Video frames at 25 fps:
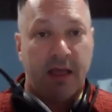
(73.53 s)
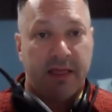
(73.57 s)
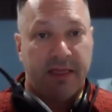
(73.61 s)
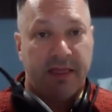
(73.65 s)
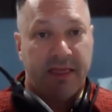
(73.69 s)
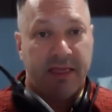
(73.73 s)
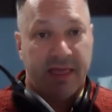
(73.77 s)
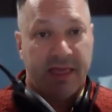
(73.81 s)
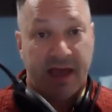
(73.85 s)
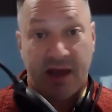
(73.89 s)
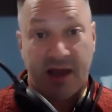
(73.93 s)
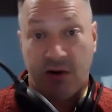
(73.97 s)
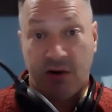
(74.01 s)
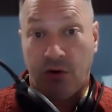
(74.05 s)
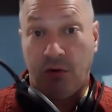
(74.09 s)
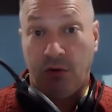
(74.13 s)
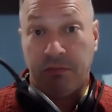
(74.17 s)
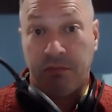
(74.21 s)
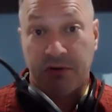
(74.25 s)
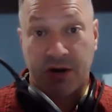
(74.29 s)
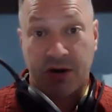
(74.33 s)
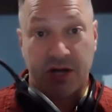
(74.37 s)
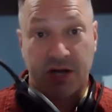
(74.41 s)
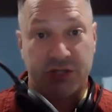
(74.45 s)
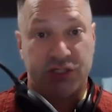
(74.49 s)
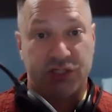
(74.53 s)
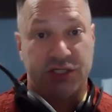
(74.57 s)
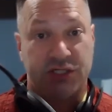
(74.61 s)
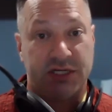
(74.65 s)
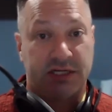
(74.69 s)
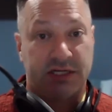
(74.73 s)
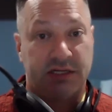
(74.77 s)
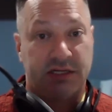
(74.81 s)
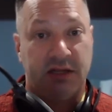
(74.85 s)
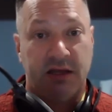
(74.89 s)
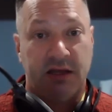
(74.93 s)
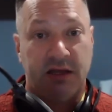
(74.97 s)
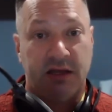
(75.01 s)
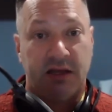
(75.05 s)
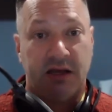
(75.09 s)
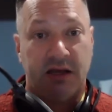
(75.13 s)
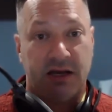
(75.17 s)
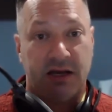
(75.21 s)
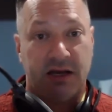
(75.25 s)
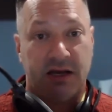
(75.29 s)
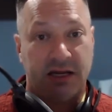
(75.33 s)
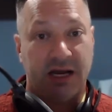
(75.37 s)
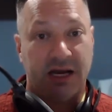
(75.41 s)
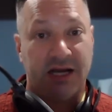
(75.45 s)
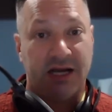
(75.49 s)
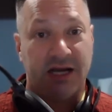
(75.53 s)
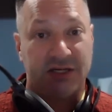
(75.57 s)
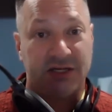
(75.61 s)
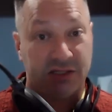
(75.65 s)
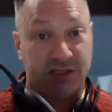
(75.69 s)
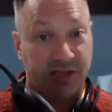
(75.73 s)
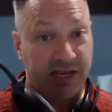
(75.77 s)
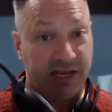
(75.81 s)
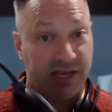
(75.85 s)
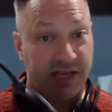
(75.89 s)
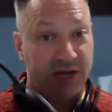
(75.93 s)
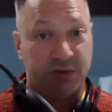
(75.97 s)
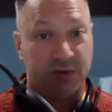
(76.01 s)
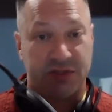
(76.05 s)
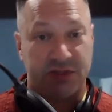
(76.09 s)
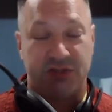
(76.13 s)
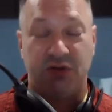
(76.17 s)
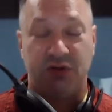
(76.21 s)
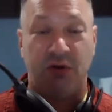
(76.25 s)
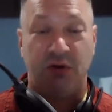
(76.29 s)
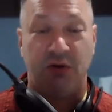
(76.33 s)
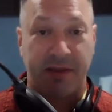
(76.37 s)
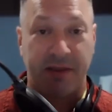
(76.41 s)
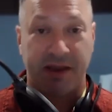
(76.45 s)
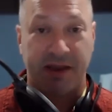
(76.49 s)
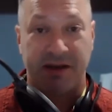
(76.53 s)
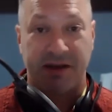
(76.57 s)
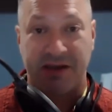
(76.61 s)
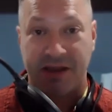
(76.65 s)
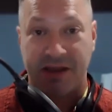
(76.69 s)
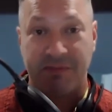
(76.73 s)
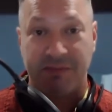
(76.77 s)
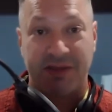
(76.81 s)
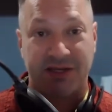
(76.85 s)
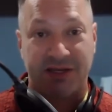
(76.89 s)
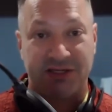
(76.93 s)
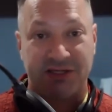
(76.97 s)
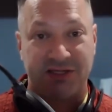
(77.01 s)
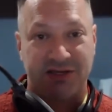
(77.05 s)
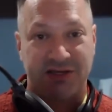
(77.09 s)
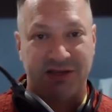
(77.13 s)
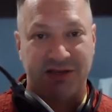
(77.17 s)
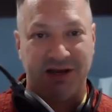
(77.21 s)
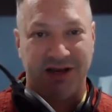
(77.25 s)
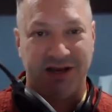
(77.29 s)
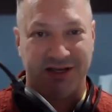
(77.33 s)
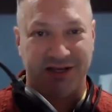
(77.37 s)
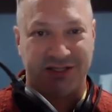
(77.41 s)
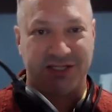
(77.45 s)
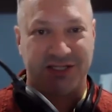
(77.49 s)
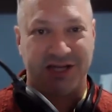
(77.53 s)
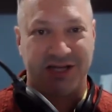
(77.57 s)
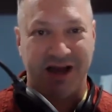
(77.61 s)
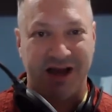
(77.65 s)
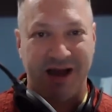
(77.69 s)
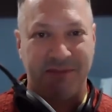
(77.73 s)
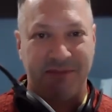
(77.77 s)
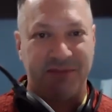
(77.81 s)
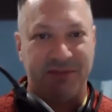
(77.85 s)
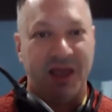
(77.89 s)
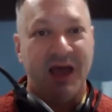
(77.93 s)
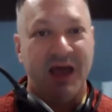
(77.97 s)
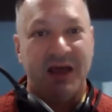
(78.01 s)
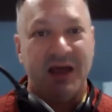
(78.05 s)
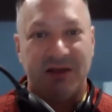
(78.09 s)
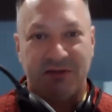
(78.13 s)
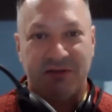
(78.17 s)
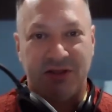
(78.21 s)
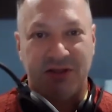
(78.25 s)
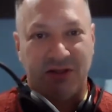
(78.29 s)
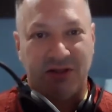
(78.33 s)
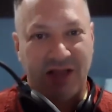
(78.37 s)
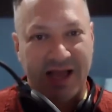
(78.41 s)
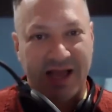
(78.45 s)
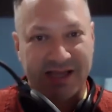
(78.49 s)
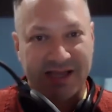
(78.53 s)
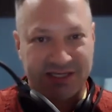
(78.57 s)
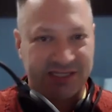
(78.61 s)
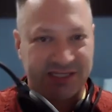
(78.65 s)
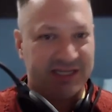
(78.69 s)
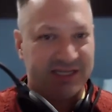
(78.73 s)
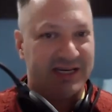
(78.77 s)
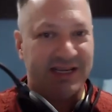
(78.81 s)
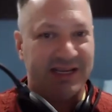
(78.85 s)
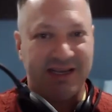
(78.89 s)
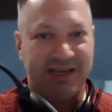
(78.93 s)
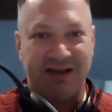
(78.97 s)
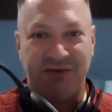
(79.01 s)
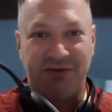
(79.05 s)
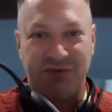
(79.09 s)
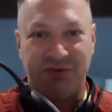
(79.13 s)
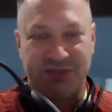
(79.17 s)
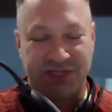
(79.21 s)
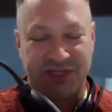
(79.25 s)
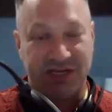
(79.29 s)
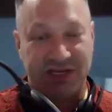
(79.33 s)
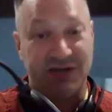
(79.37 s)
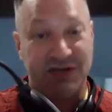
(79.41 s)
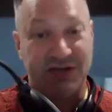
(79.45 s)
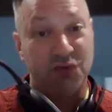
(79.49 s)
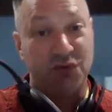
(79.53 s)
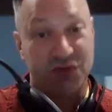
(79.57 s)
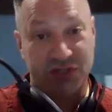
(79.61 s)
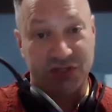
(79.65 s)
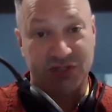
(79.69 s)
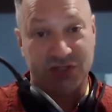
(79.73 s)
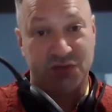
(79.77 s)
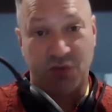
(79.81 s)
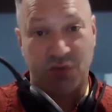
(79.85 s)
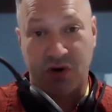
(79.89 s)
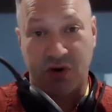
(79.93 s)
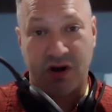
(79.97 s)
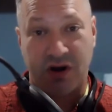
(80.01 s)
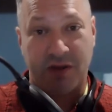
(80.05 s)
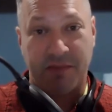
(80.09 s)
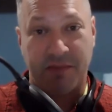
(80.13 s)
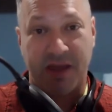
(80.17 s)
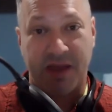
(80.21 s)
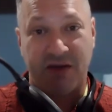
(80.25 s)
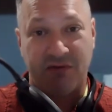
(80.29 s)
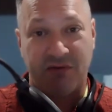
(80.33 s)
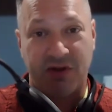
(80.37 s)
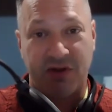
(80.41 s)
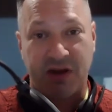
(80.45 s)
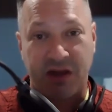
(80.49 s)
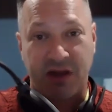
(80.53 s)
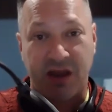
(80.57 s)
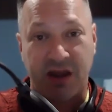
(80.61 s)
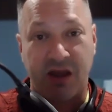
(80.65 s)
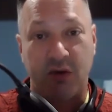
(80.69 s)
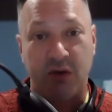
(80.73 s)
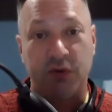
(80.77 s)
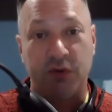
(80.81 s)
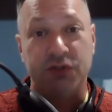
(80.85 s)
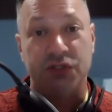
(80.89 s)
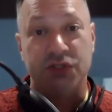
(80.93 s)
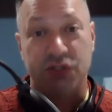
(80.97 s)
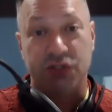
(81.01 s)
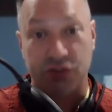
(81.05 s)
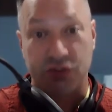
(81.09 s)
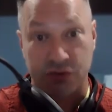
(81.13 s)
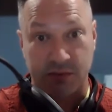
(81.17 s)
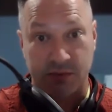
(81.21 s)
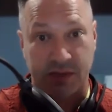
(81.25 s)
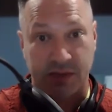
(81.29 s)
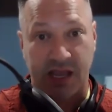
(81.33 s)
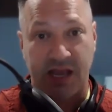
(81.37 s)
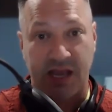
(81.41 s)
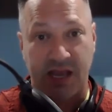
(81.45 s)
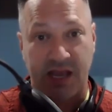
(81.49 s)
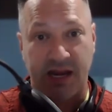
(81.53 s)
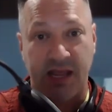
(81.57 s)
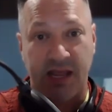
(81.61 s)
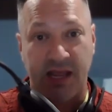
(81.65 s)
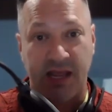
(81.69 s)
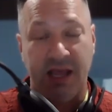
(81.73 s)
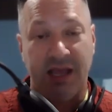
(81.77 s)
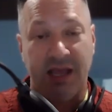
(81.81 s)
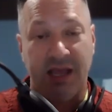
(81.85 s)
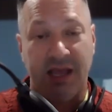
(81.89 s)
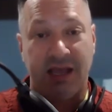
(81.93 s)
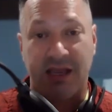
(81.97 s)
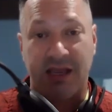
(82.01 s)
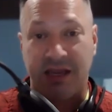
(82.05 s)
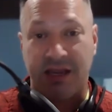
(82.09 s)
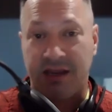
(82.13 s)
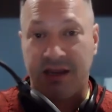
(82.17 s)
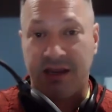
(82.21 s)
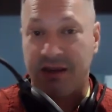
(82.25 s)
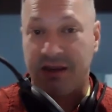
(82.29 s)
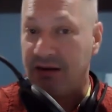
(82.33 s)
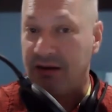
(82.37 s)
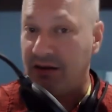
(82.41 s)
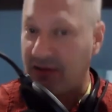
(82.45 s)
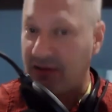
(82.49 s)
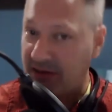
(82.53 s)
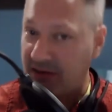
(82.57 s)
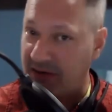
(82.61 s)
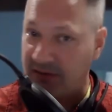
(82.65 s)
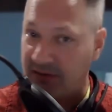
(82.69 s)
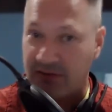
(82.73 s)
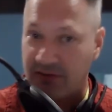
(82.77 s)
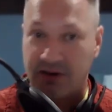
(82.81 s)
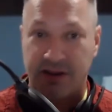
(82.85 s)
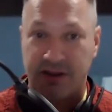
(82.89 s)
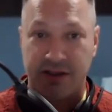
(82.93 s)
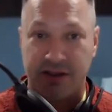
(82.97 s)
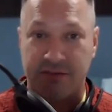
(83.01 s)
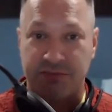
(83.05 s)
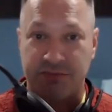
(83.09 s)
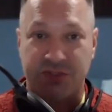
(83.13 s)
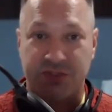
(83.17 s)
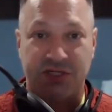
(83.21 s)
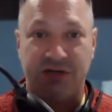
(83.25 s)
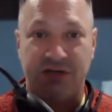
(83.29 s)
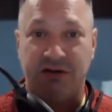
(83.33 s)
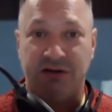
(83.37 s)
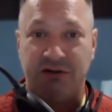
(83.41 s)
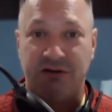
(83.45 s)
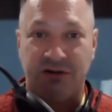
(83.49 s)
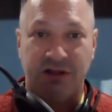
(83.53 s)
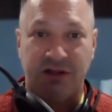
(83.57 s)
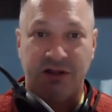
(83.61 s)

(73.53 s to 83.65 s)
that whole project got delayed when this whole pandemic stopped. The last city I was in, which is where I'm at right now, is Dumaguete, and here I am still.